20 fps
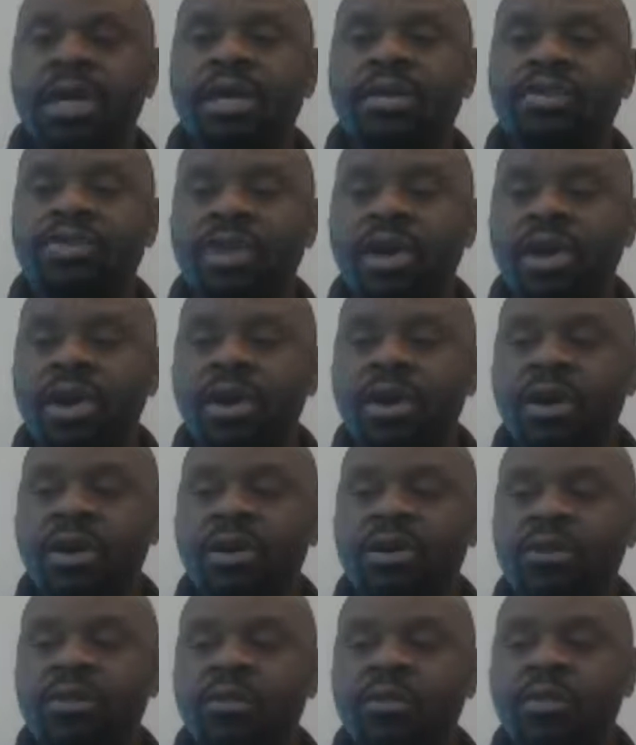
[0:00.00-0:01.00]
In
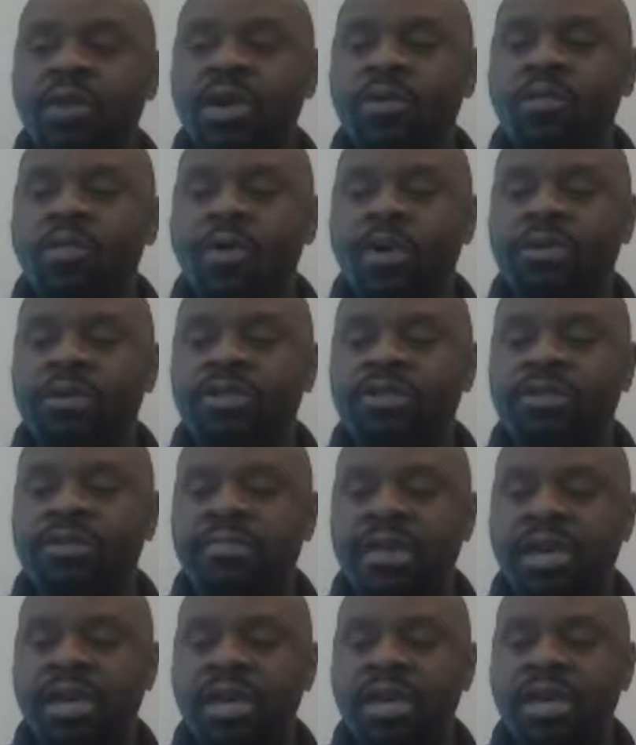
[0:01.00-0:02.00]
turn, we want to
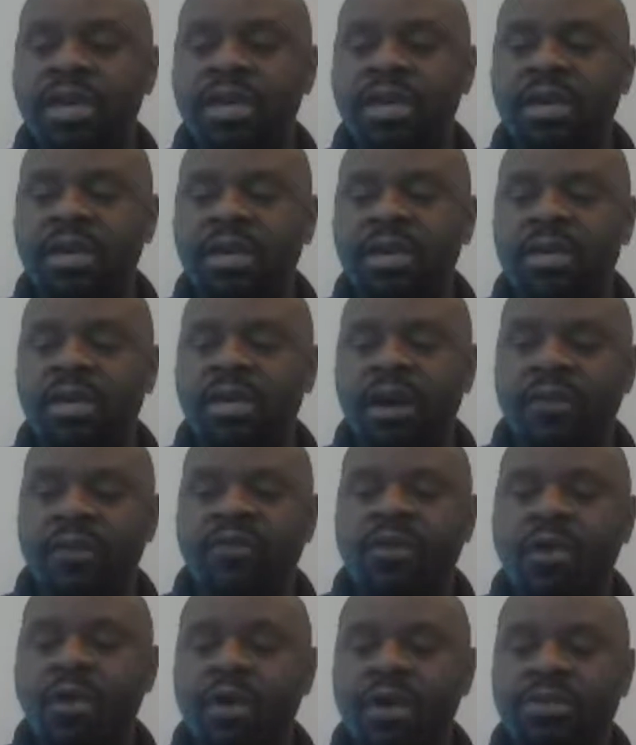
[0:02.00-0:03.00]
be
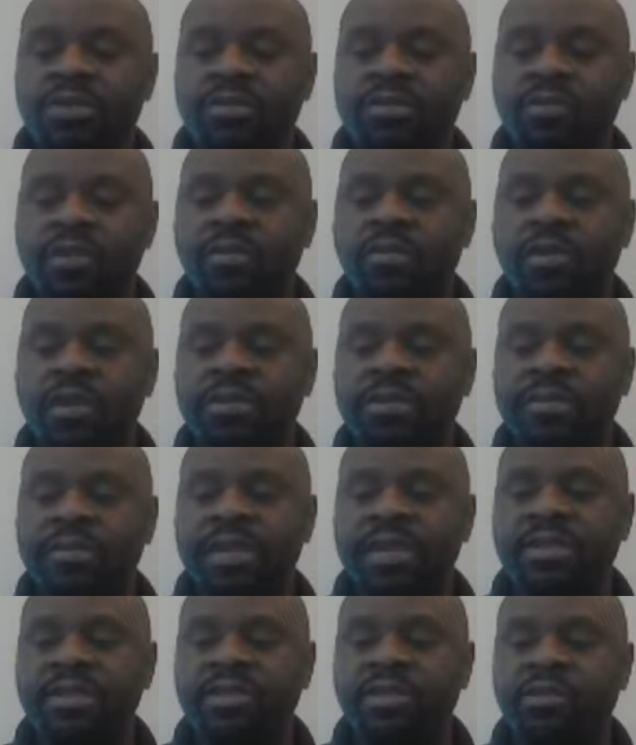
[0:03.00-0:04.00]

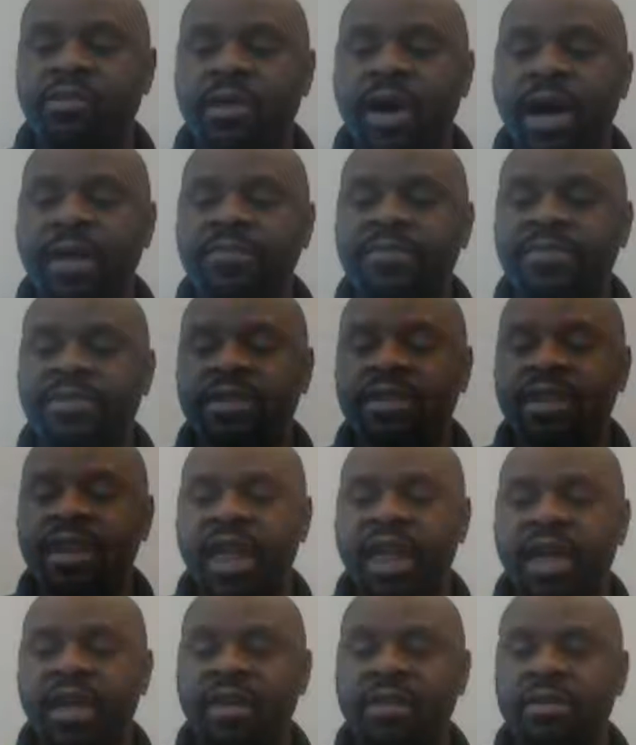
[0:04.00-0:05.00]
the total opposite of
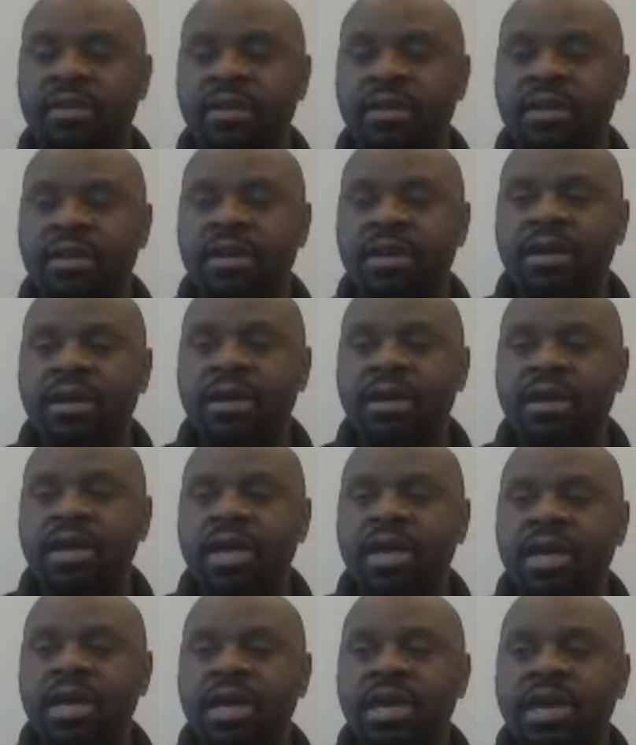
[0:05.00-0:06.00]
that.
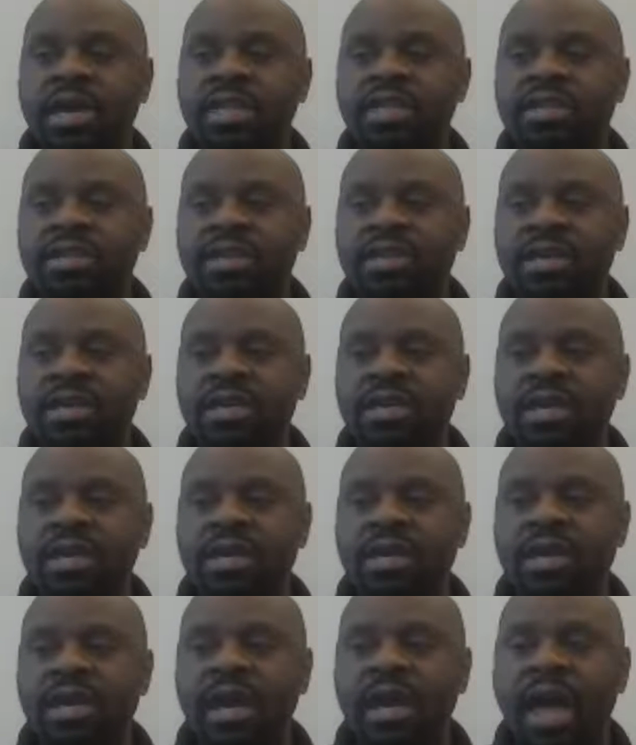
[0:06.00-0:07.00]

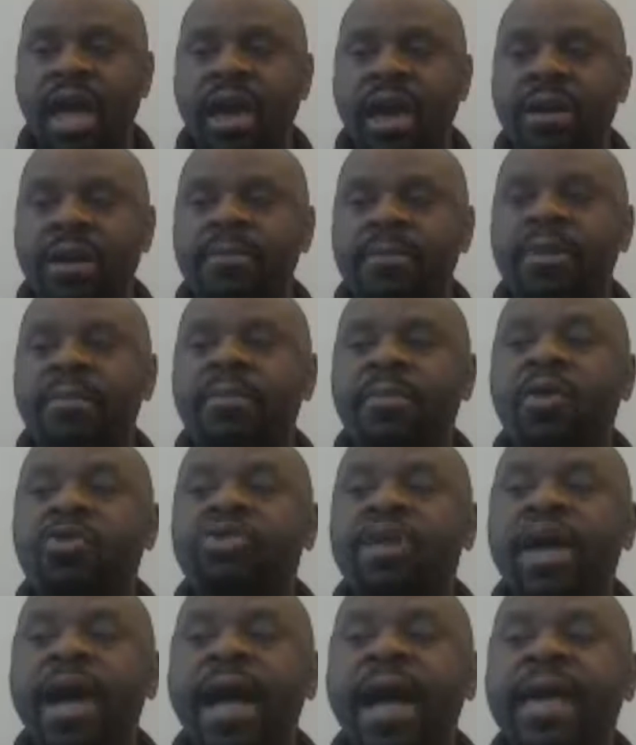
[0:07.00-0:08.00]

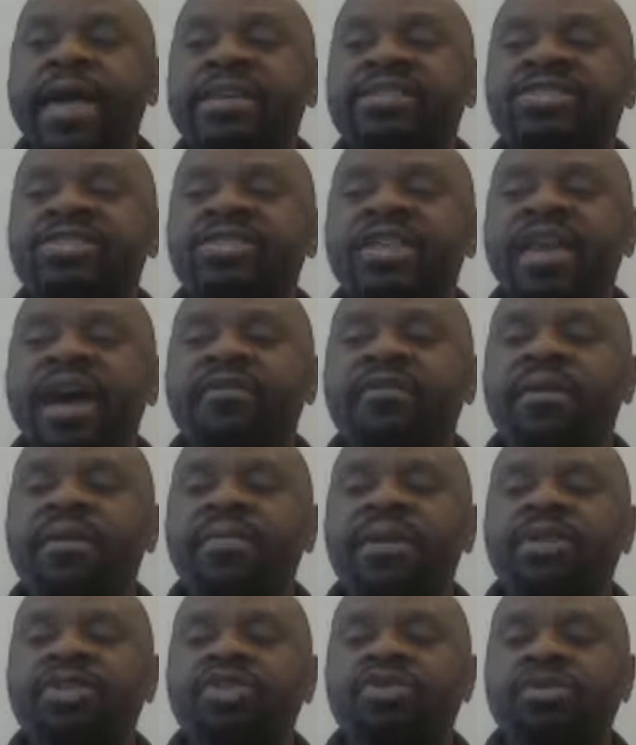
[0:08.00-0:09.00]
The Most High has
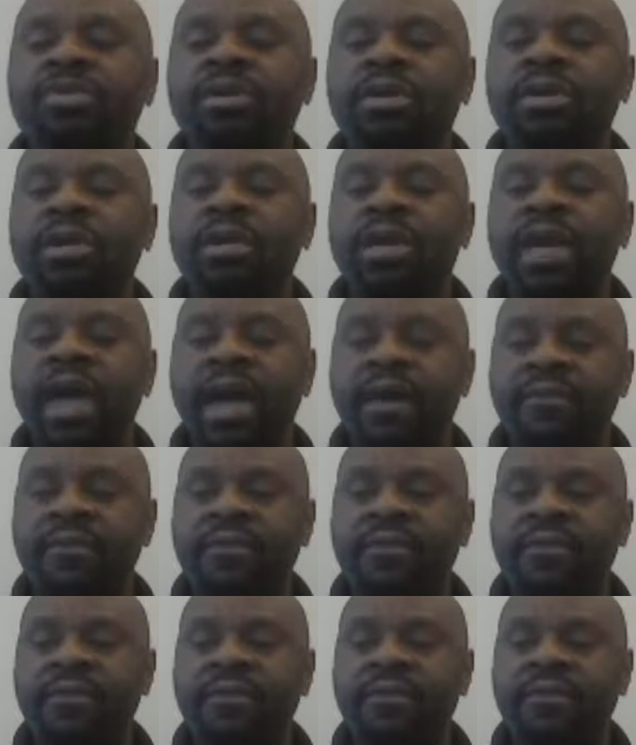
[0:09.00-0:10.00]
never been
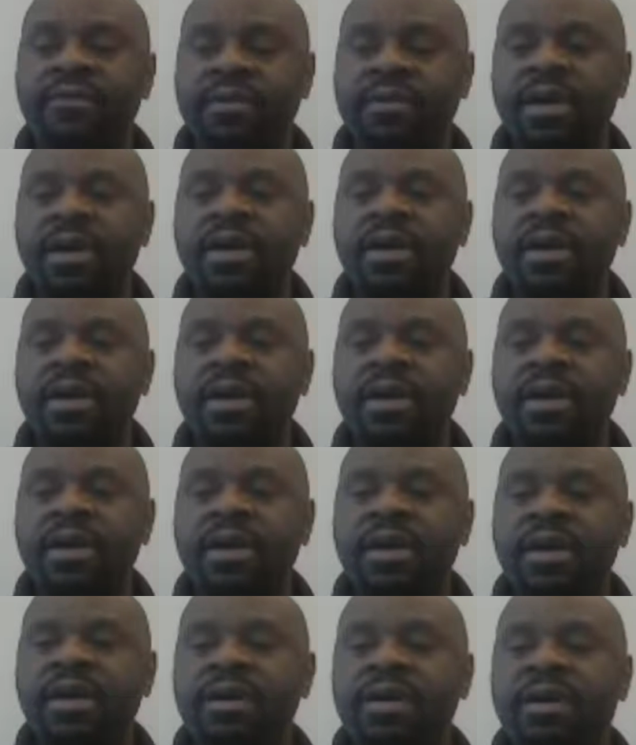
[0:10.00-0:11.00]
ever
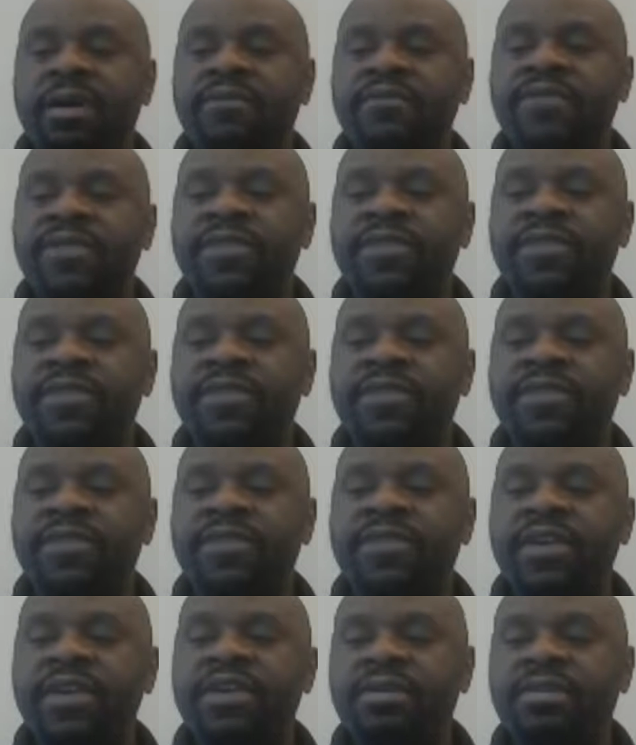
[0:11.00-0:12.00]

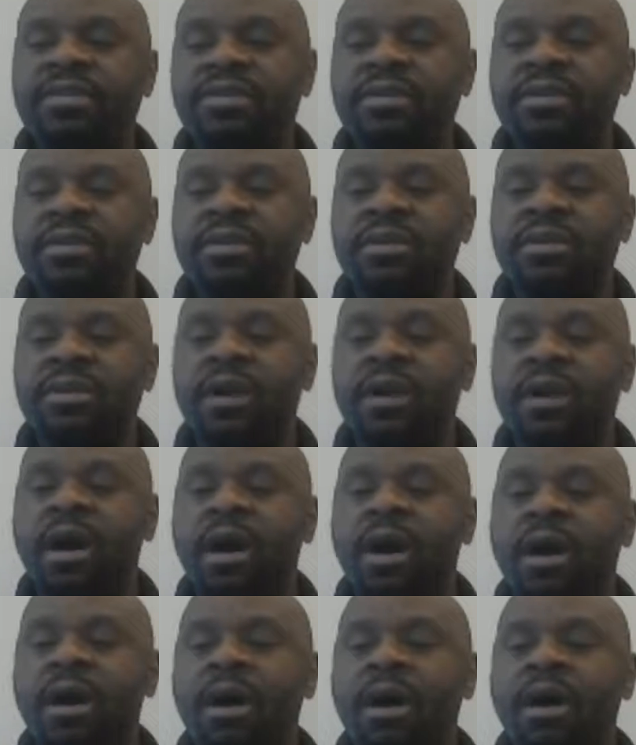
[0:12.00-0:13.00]
convinced us
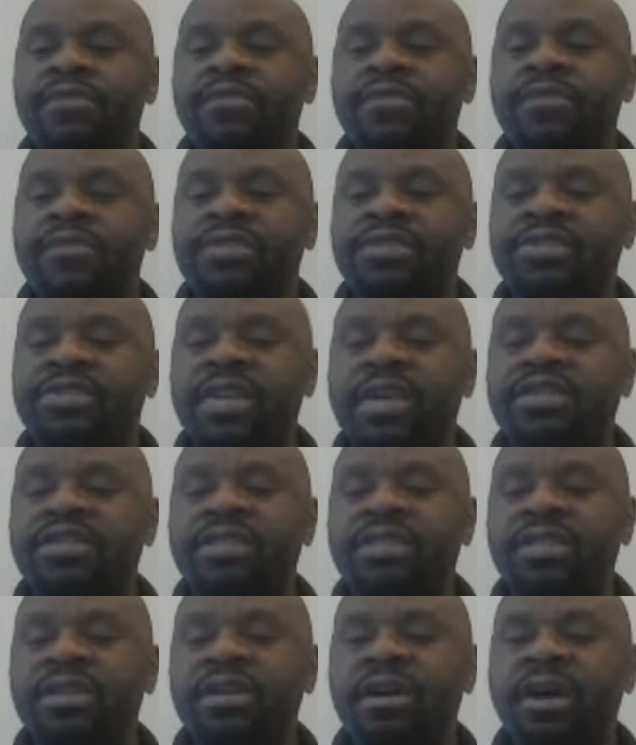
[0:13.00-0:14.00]
of the
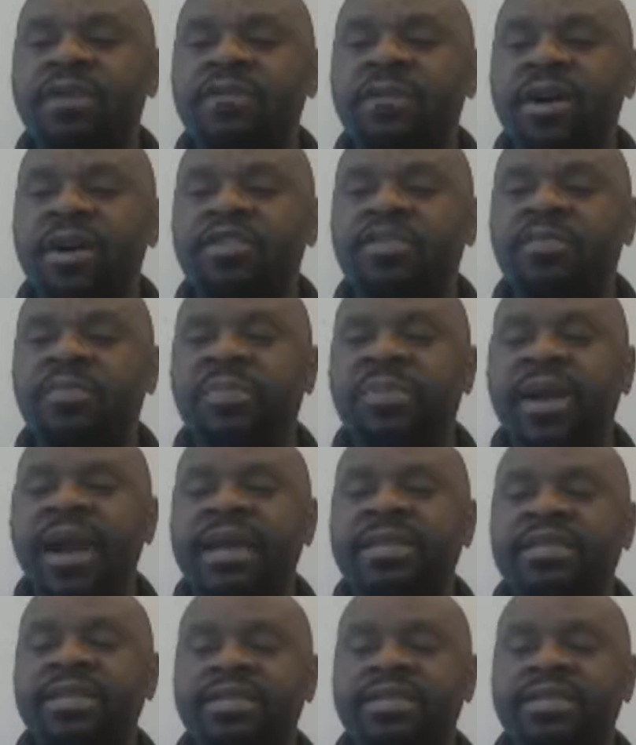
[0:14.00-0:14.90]
necessity of us